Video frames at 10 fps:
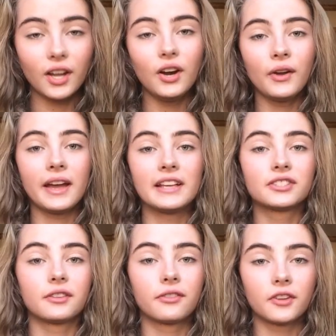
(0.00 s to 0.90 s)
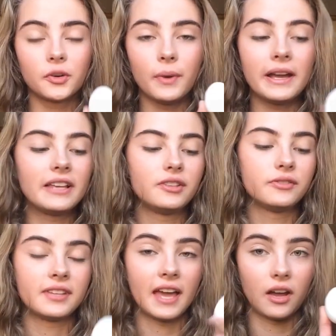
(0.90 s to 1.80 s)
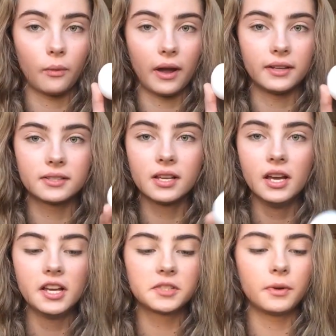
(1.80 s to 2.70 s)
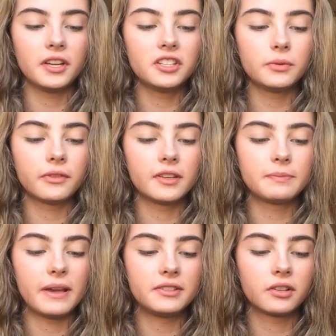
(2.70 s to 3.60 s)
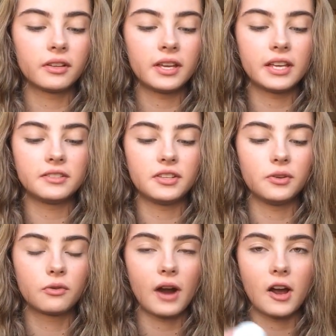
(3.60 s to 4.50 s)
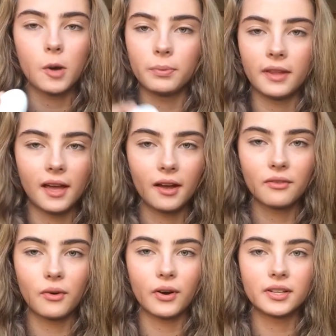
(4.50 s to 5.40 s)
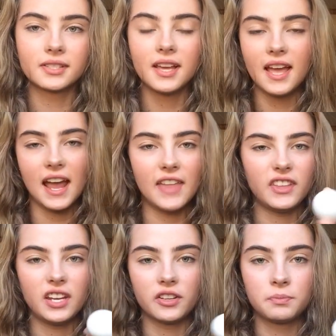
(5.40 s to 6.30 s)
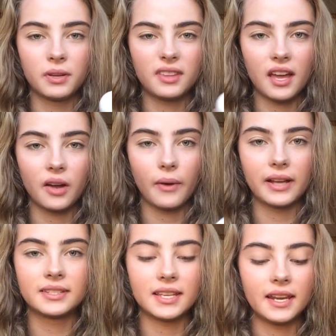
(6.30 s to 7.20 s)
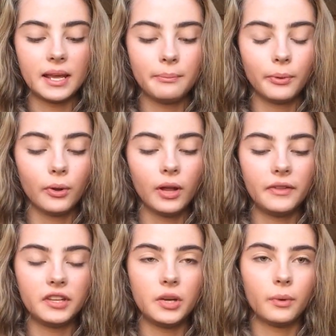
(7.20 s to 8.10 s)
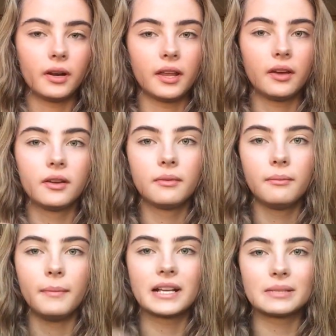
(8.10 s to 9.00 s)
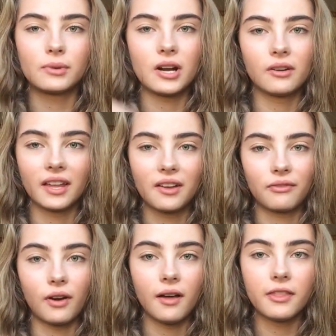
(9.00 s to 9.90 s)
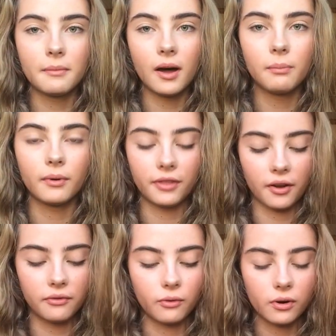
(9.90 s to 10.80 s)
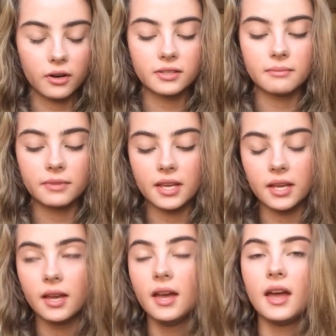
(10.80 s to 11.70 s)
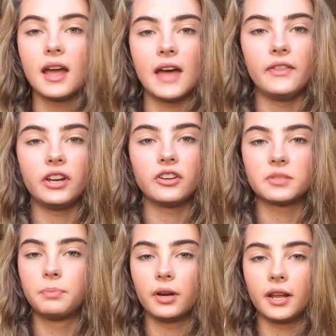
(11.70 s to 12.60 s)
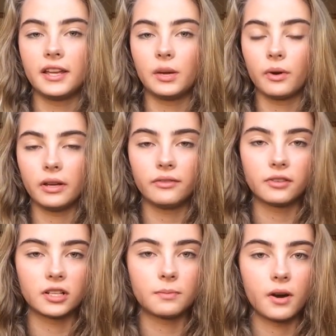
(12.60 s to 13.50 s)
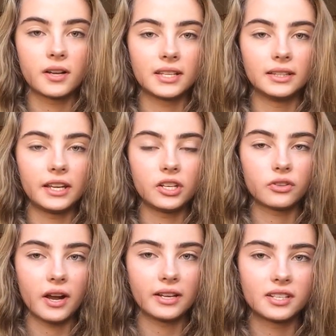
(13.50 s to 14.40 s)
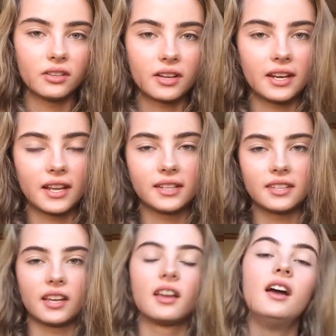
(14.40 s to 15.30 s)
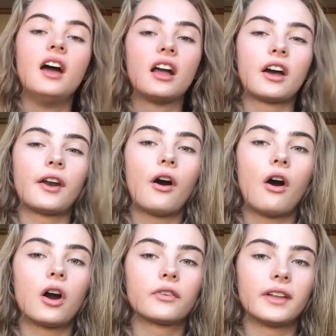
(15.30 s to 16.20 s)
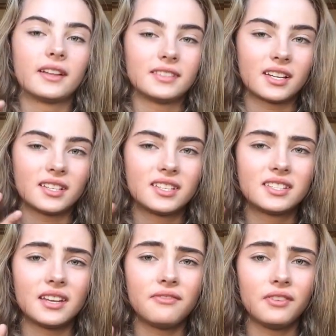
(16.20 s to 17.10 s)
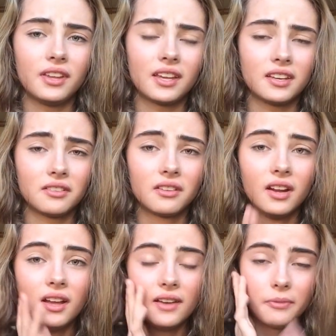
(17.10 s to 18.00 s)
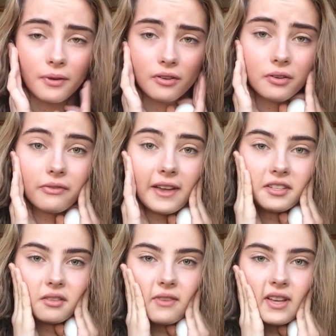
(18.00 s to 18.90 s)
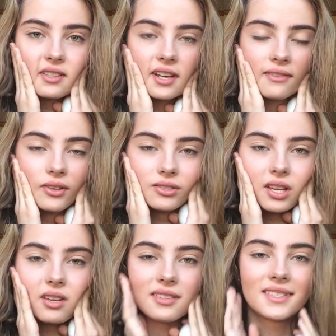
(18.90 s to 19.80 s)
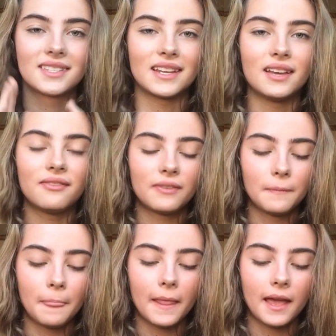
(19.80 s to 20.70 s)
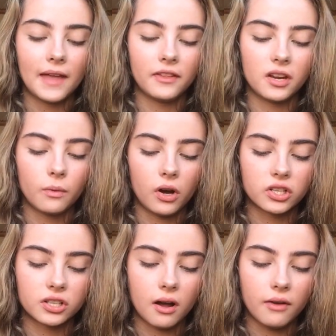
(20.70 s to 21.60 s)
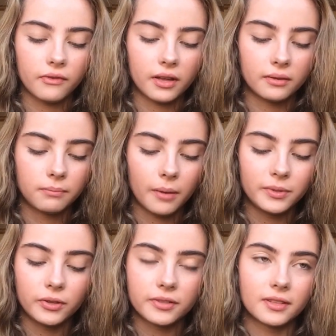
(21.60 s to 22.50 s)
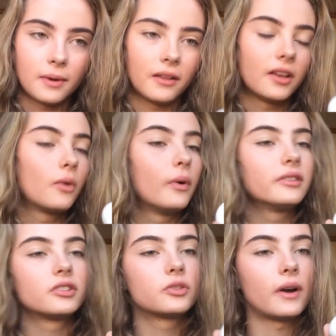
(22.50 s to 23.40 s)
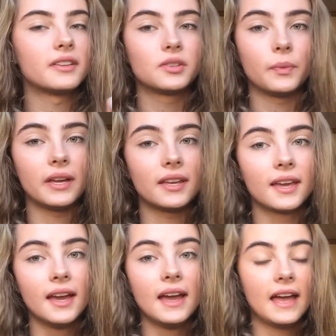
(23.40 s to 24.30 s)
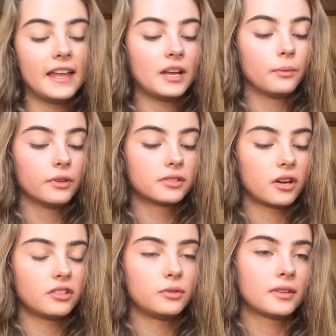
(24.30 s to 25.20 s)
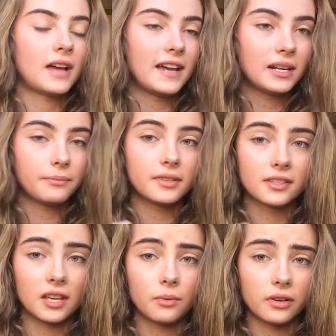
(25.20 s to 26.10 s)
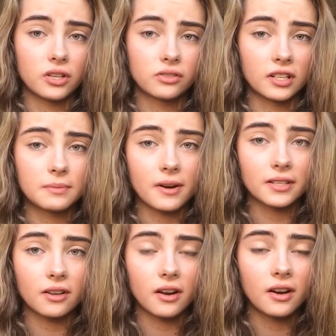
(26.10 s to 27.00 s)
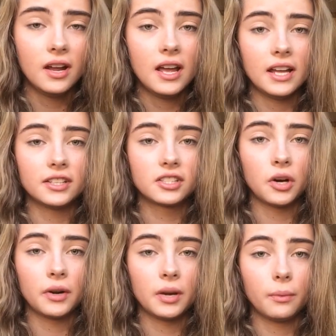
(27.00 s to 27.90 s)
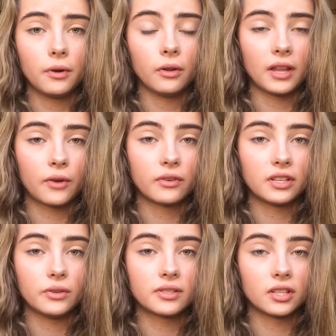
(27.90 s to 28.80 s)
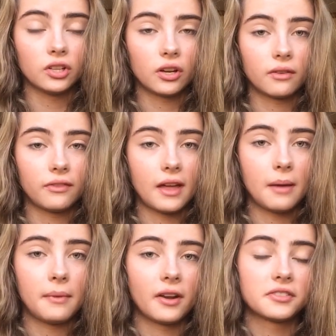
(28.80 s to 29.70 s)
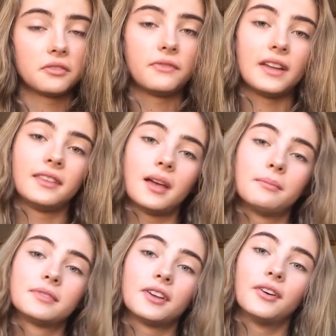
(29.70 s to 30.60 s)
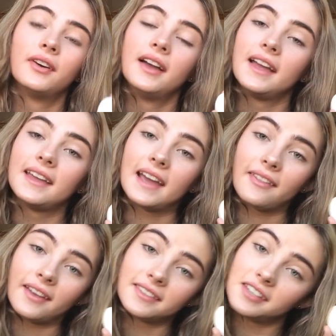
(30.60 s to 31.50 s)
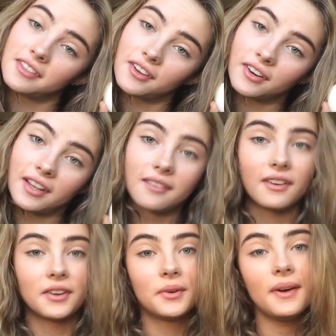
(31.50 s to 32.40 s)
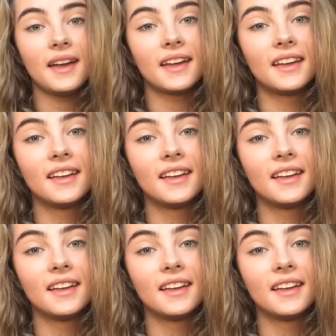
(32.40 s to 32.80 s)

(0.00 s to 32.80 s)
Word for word: Okay, so the third way is using egg whites. So what you do with this basically is you crack open the egg, of course, and then you just put the egg whites in a bowl, and then you want to like mix them around, like froth them up with like a fork or something, and then you just put it anywhere you have stretch marks and let it dry until it kind of gets like kind of hard, like it's like a stiff feeling, and you're, if you put it on your face, your face kind of feels like stiff, and then you wash it off and probably do this about like once or twice a week and it will start to tighten up the skin where your stretch marks are and so it will like reduce the look of them and also fade them. So yeah, that is the third and final way.